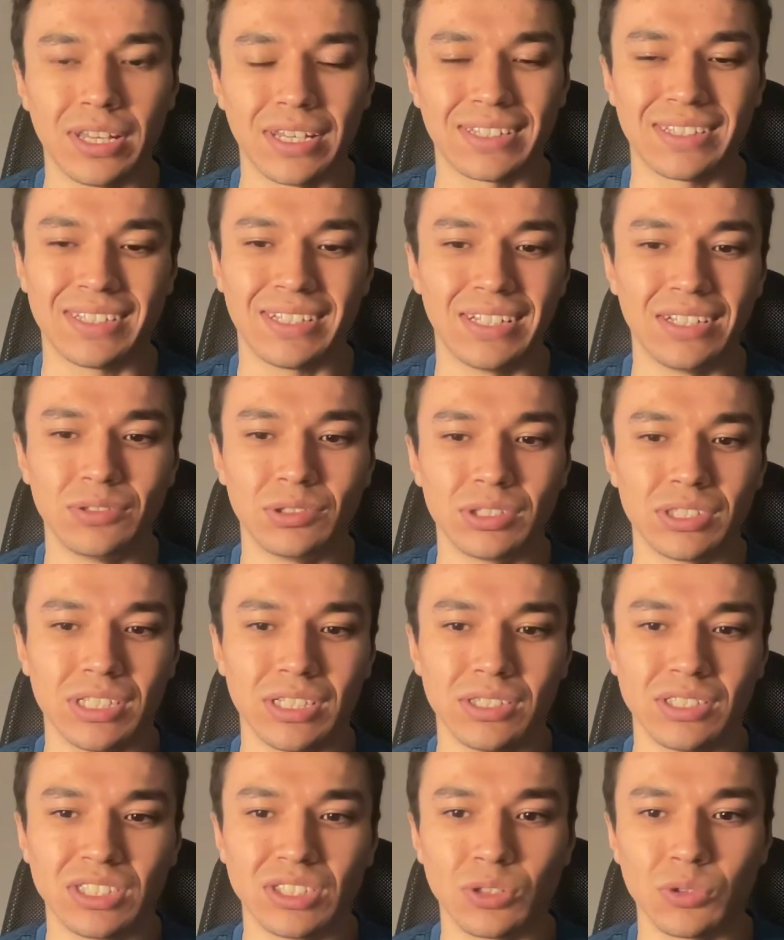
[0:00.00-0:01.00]
Like,
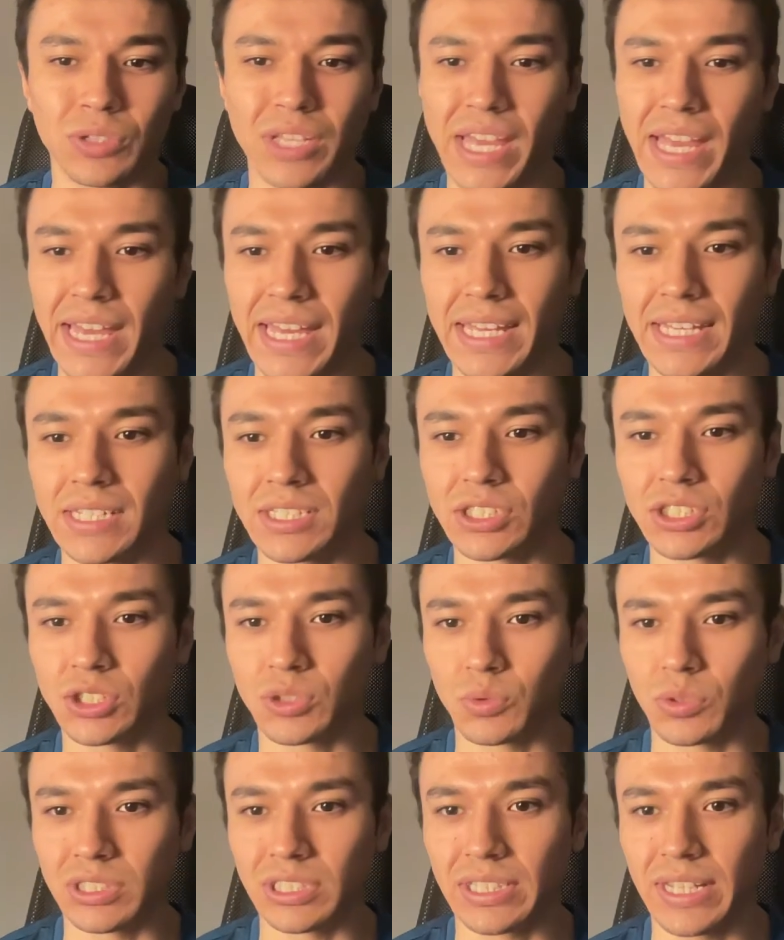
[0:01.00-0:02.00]
it's okay. It
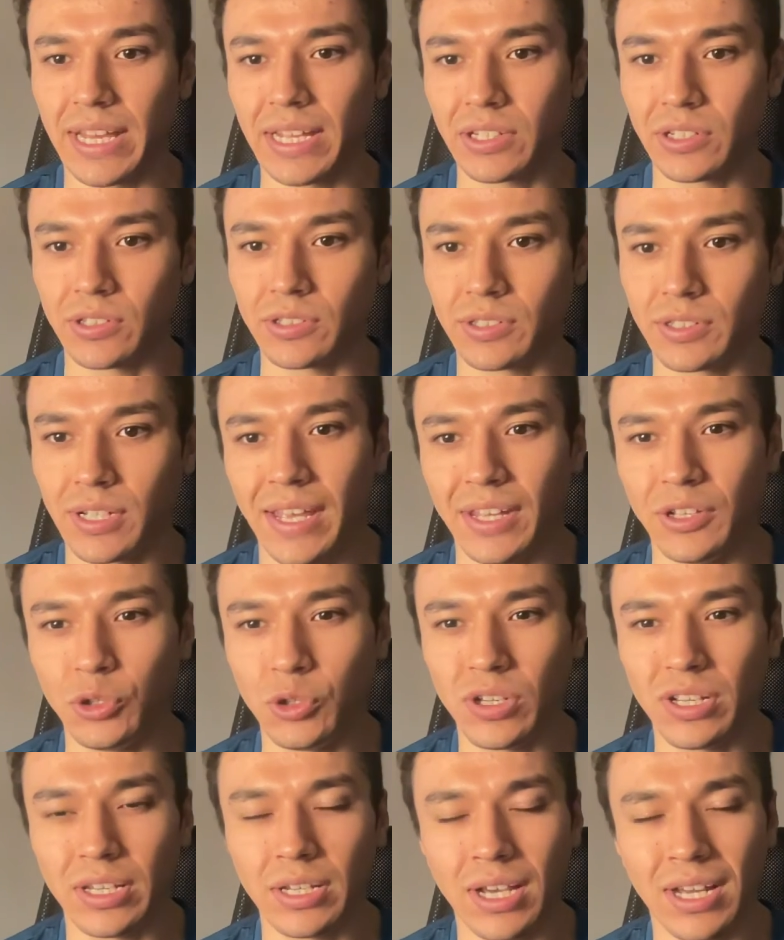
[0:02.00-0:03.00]
just wasn't that good. And
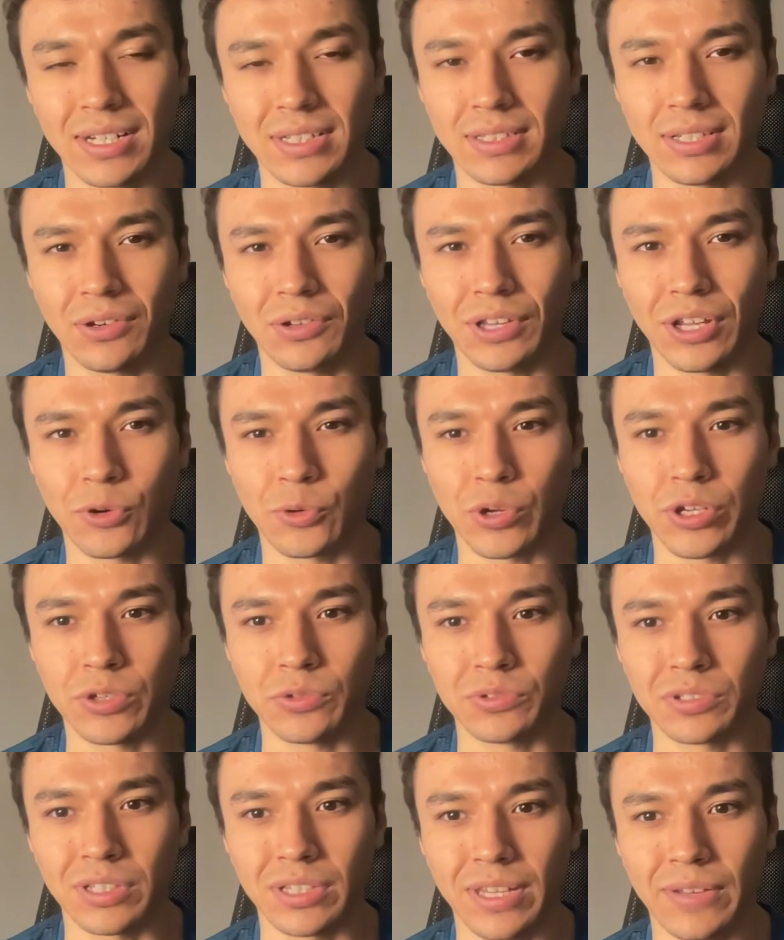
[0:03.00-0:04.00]
you can kind of tell they
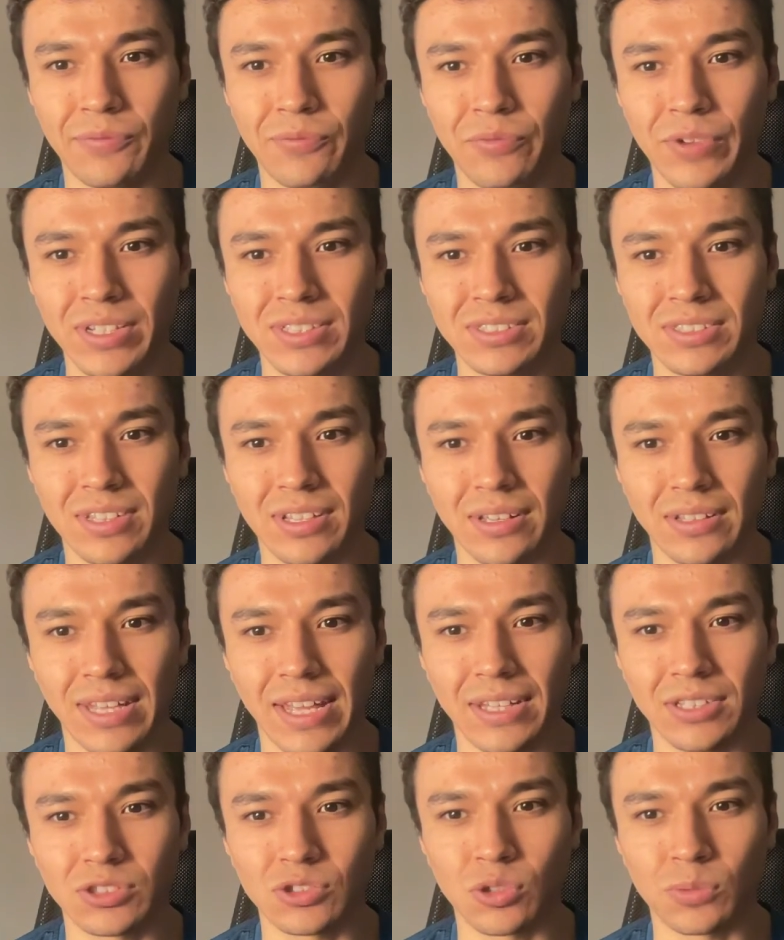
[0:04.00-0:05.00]
reused it. They fixed the
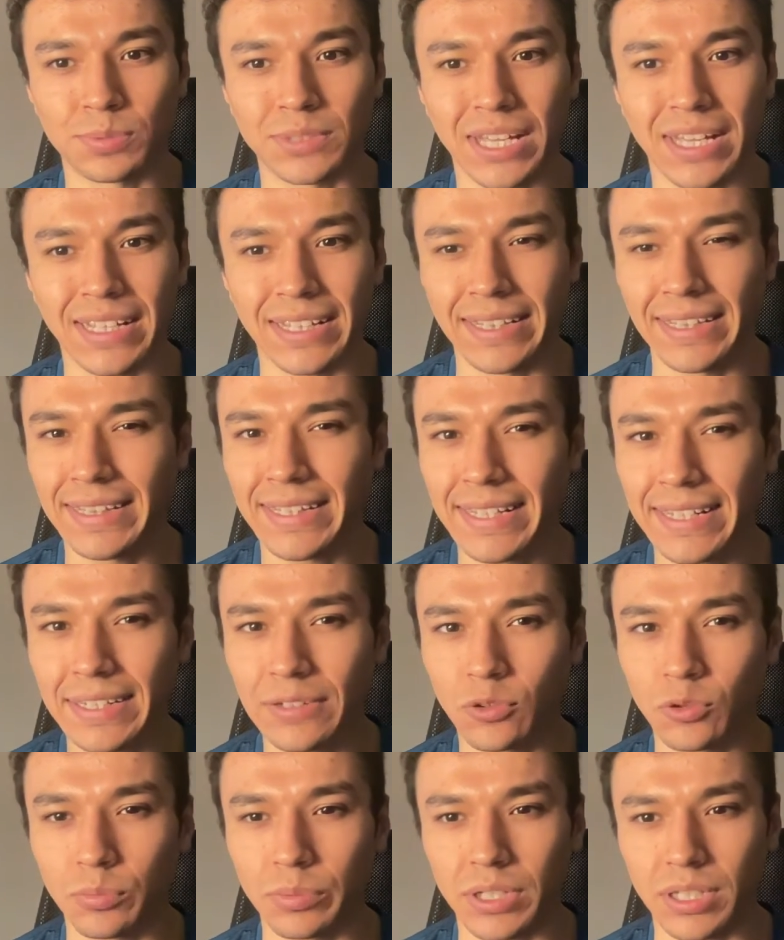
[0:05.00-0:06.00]
head sculpt a
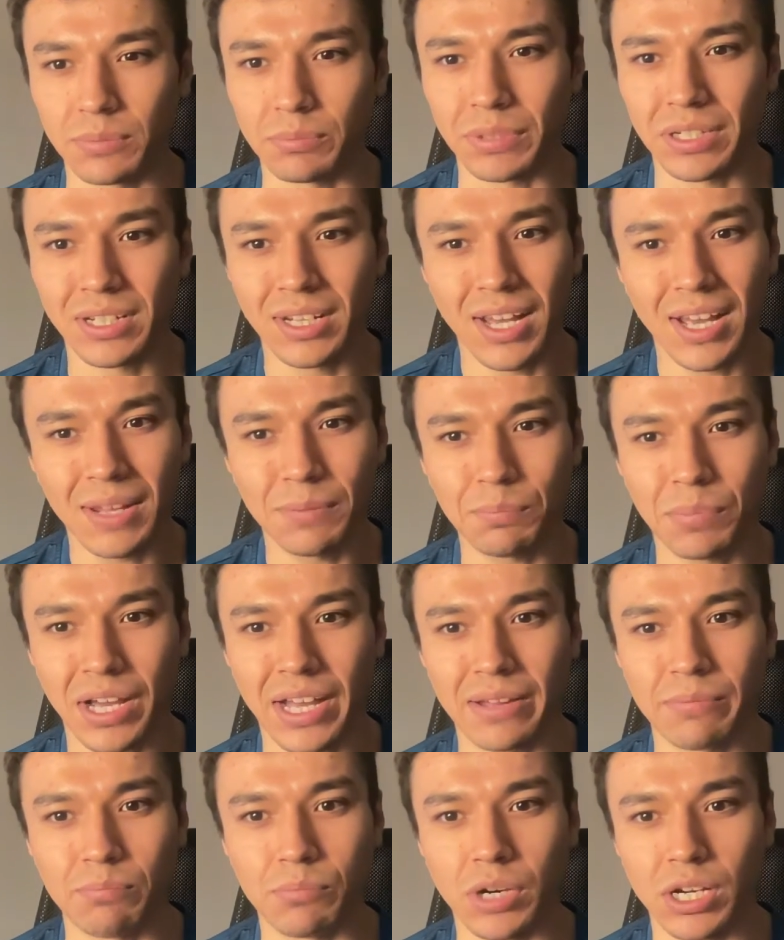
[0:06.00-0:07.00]
little bit, but not
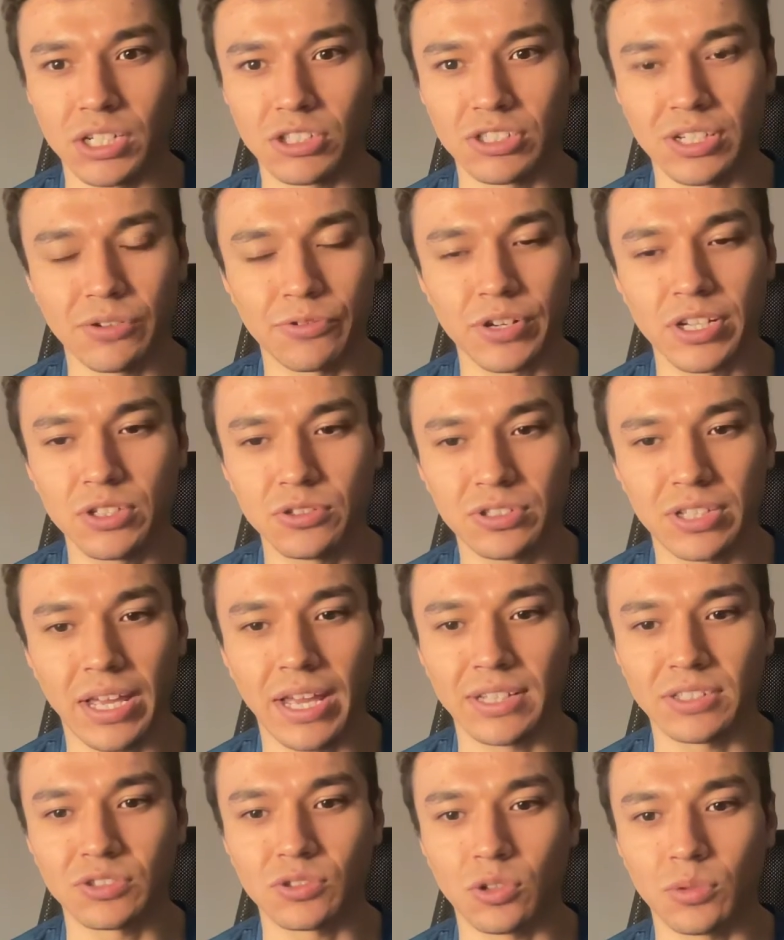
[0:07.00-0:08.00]
by much. They reused the
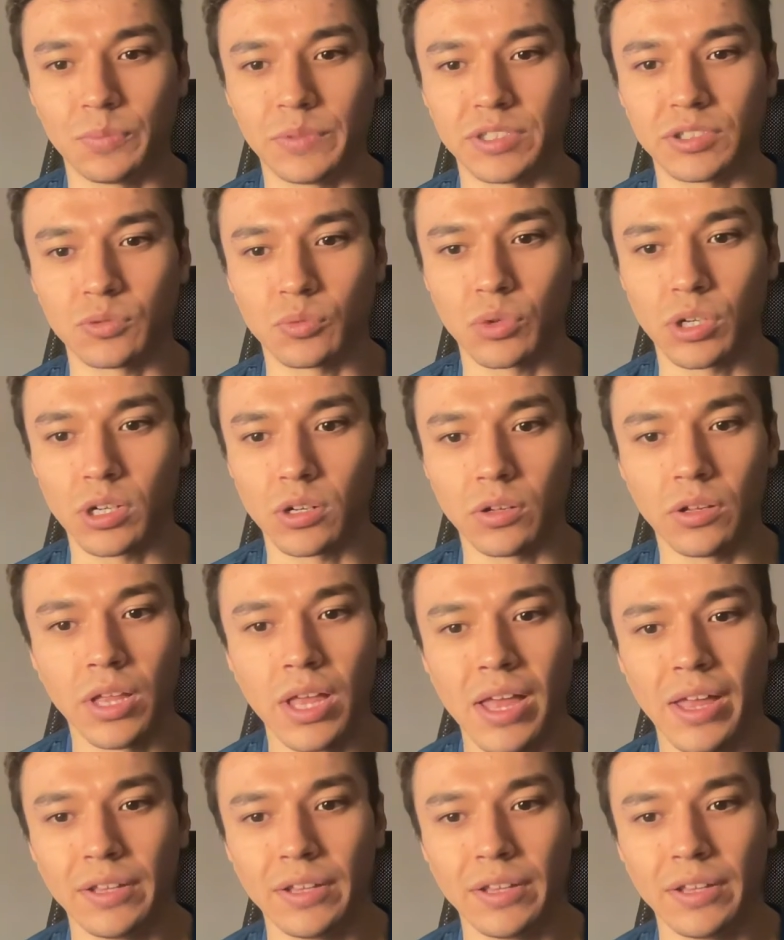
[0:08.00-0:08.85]
head sculpt as well.